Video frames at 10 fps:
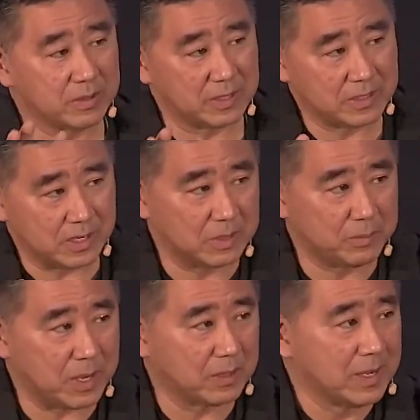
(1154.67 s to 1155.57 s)
They talked
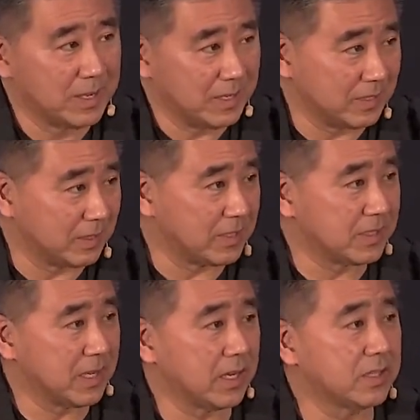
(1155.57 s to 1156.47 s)
about in Los
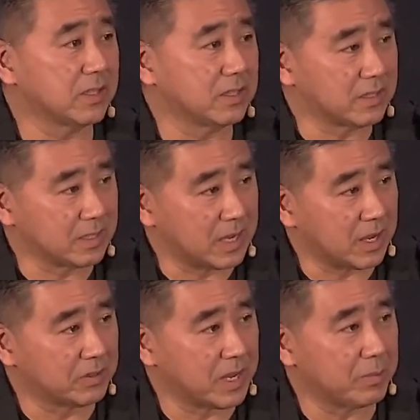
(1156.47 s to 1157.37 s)
Angeles and
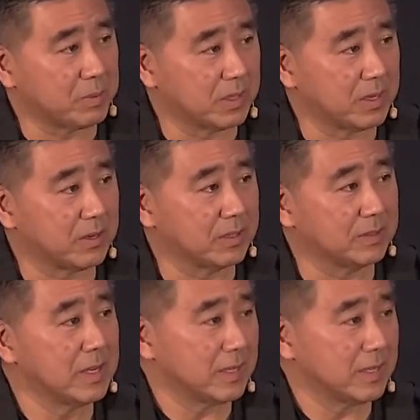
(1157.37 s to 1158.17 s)
how it happened there, and